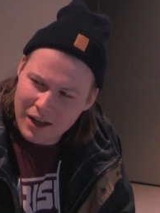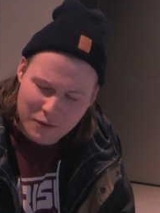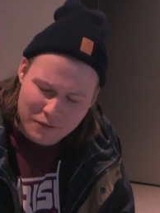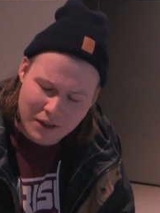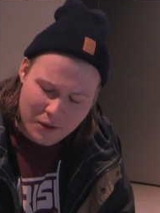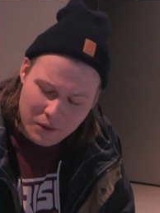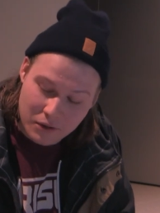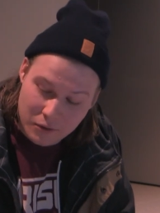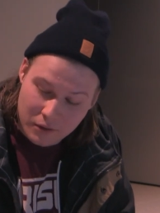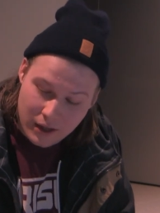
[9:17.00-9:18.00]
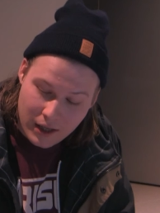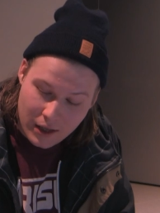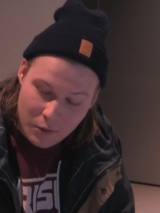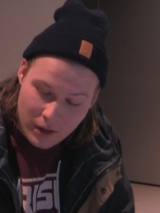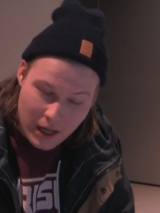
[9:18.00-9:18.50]
I don't think I want to do that.
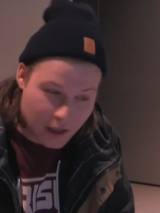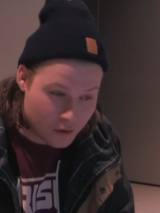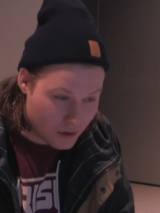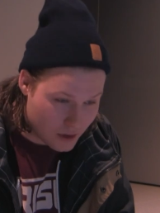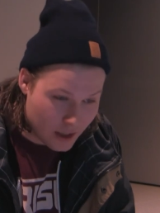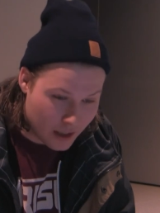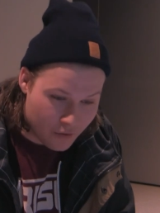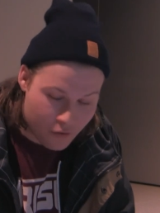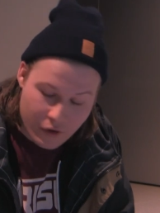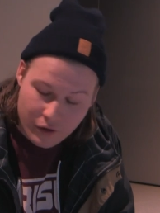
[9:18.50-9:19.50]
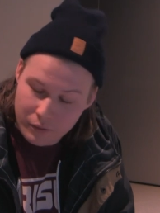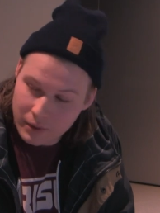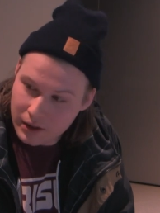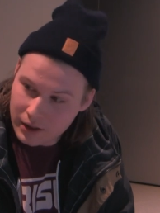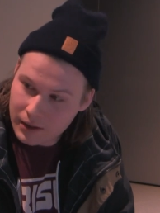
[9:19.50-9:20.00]
I would like to see it in front of me.